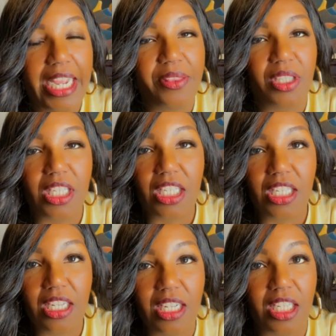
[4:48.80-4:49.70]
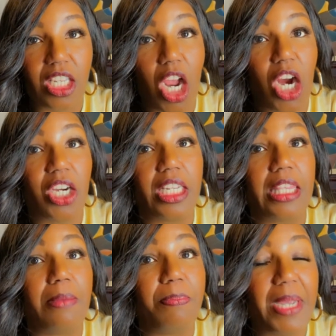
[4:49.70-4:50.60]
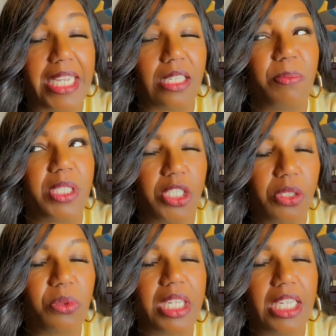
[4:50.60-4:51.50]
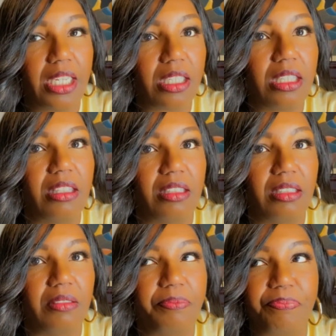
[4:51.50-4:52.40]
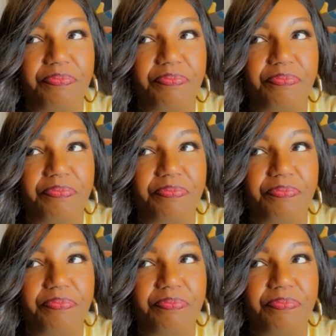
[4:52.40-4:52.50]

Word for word: and the stunts aren't the best, but you'll get the